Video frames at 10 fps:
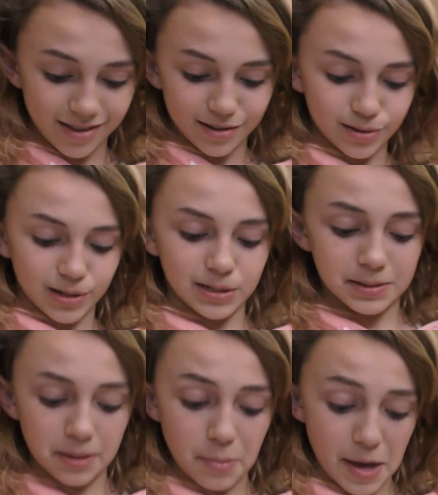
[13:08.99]
This is
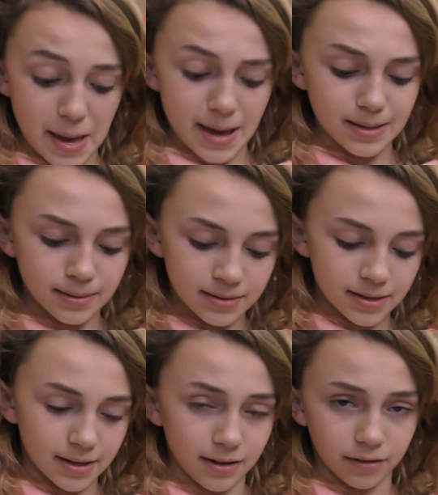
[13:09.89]
the
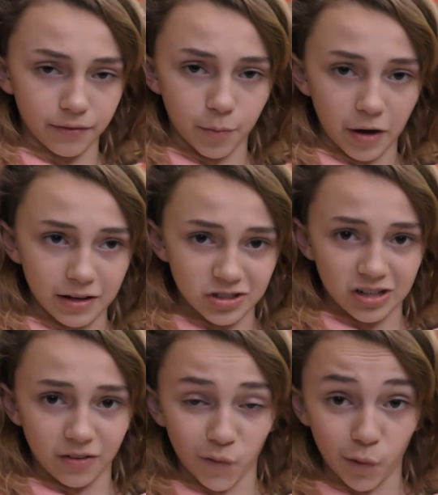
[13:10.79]
best. And I love your
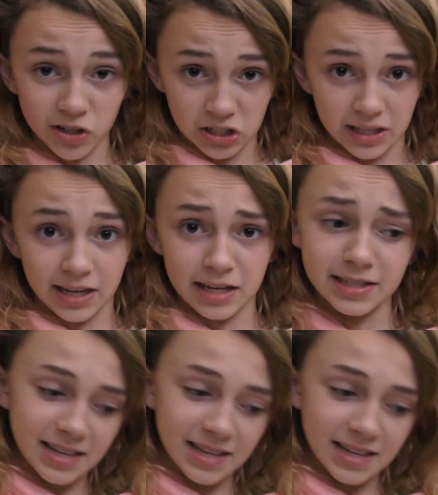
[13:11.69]
packaging if you're watching this.